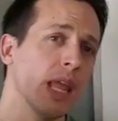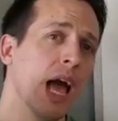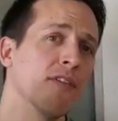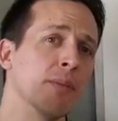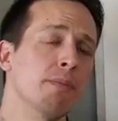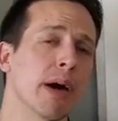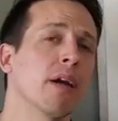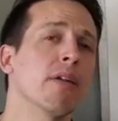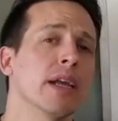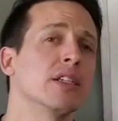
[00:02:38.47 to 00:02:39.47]
having
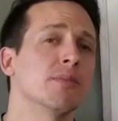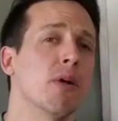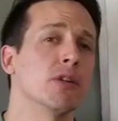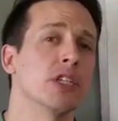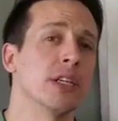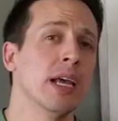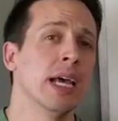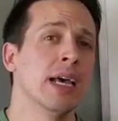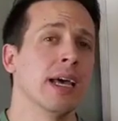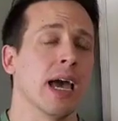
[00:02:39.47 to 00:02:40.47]
better range of motion
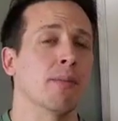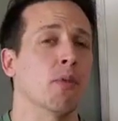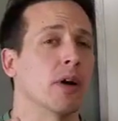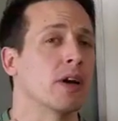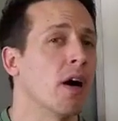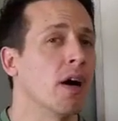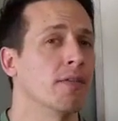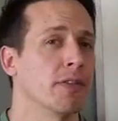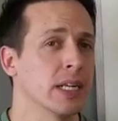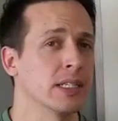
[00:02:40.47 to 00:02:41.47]
and more
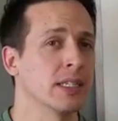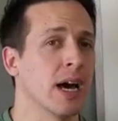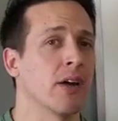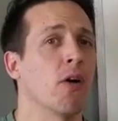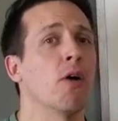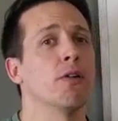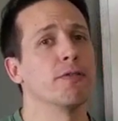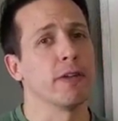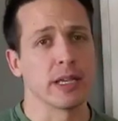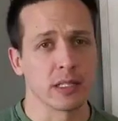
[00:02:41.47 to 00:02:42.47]
confidence at all
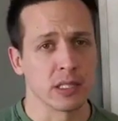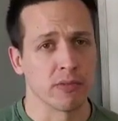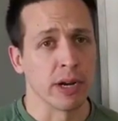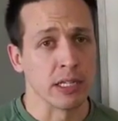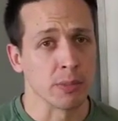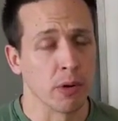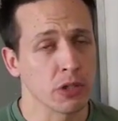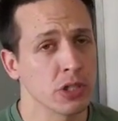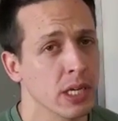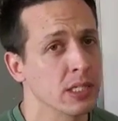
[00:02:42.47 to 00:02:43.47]
phases of range of
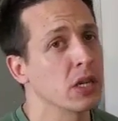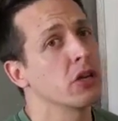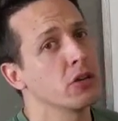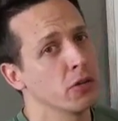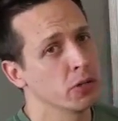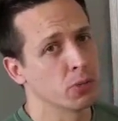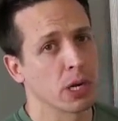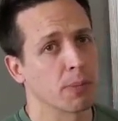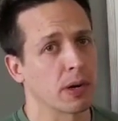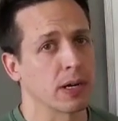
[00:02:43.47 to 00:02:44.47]
motion is a huge way
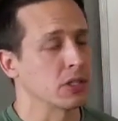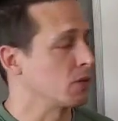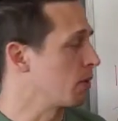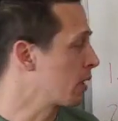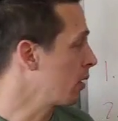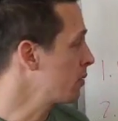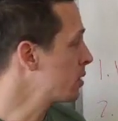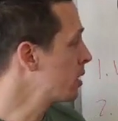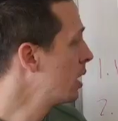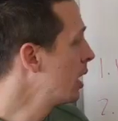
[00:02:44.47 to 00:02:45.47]
to progress your
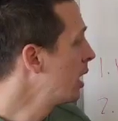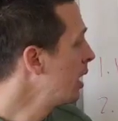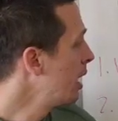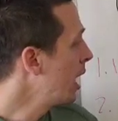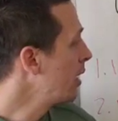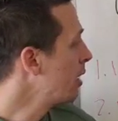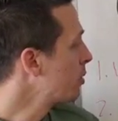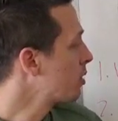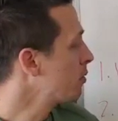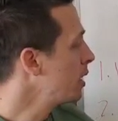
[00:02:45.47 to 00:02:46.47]
workouts. And
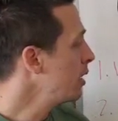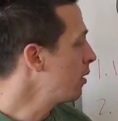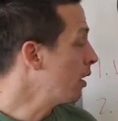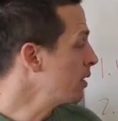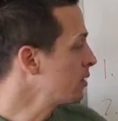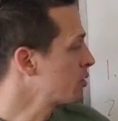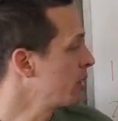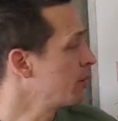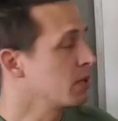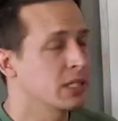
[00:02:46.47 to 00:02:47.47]
number three, or no,
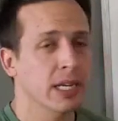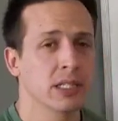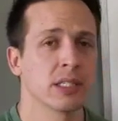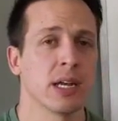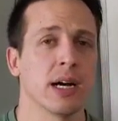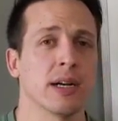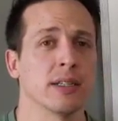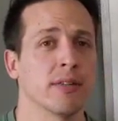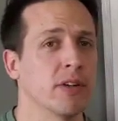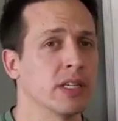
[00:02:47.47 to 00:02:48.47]
sorry, number six,
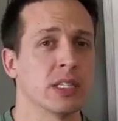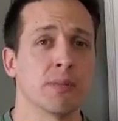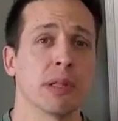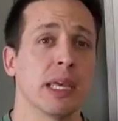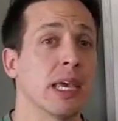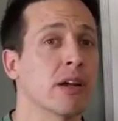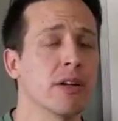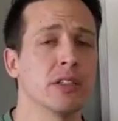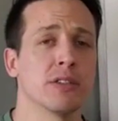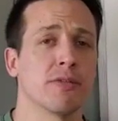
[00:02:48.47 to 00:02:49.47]
uh, very simply
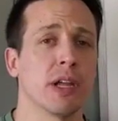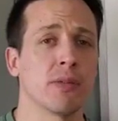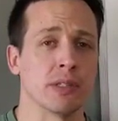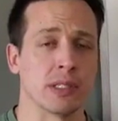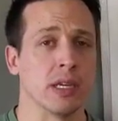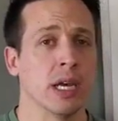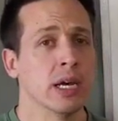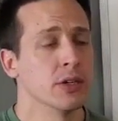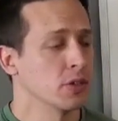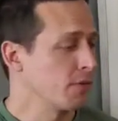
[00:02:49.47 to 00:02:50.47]
increase your frequency.
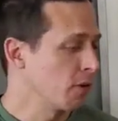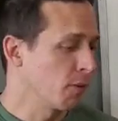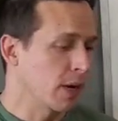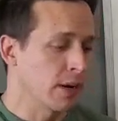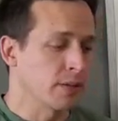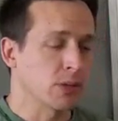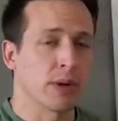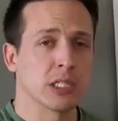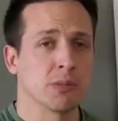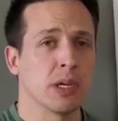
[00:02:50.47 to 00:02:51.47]
So if you're working out
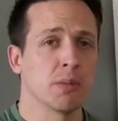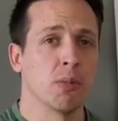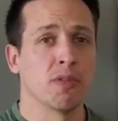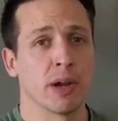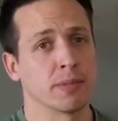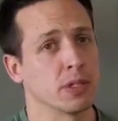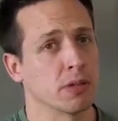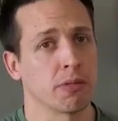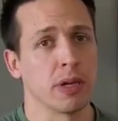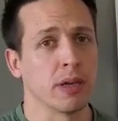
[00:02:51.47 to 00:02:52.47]
twice a week, moving up to
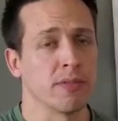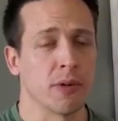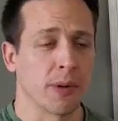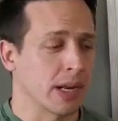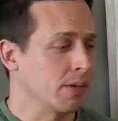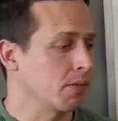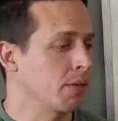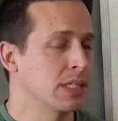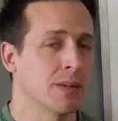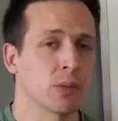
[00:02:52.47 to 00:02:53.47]
three. If you're working out
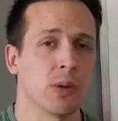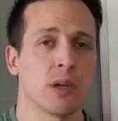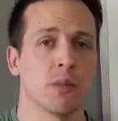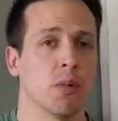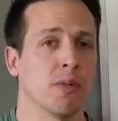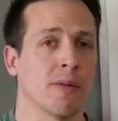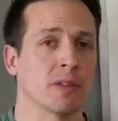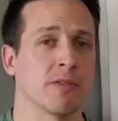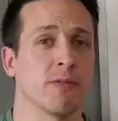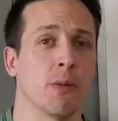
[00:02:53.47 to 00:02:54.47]
three times a week, moving
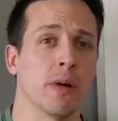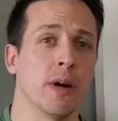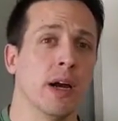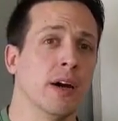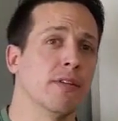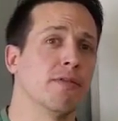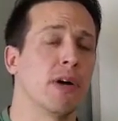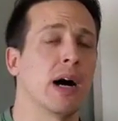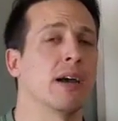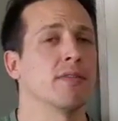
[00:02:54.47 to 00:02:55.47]
up to four,
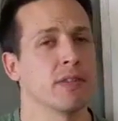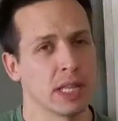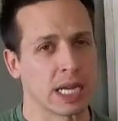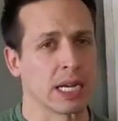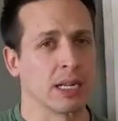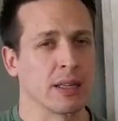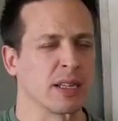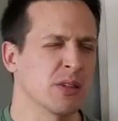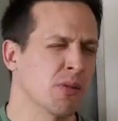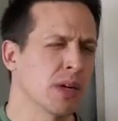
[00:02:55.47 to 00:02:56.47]
five, that kind of
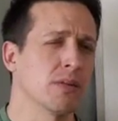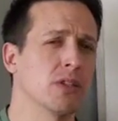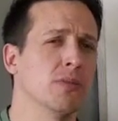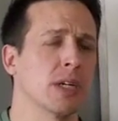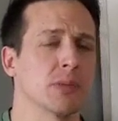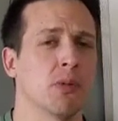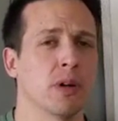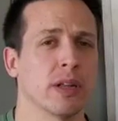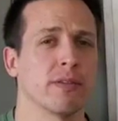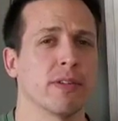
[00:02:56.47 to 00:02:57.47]
thing. Don't work out too much
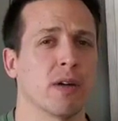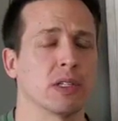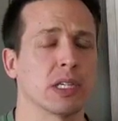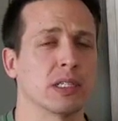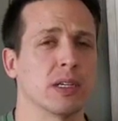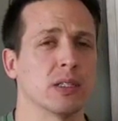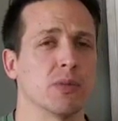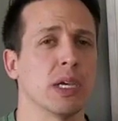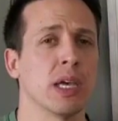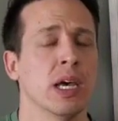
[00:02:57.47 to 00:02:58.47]
more than five or six days a
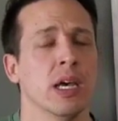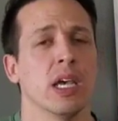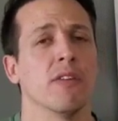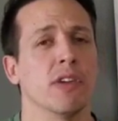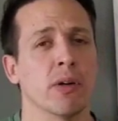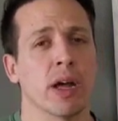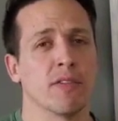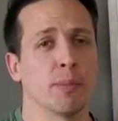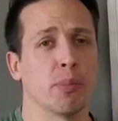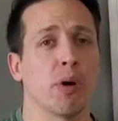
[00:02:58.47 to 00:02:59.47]
week if you don't have
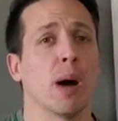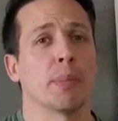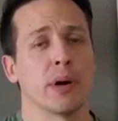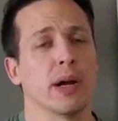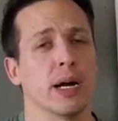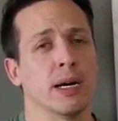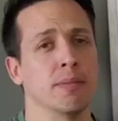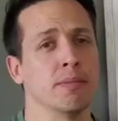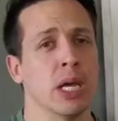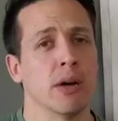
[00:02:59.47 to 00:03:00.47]
a proper
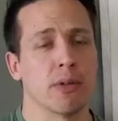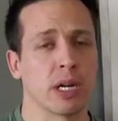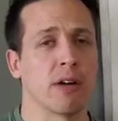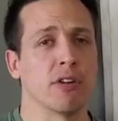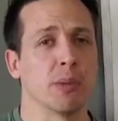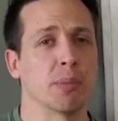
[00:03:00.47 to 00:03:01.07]
um, recovery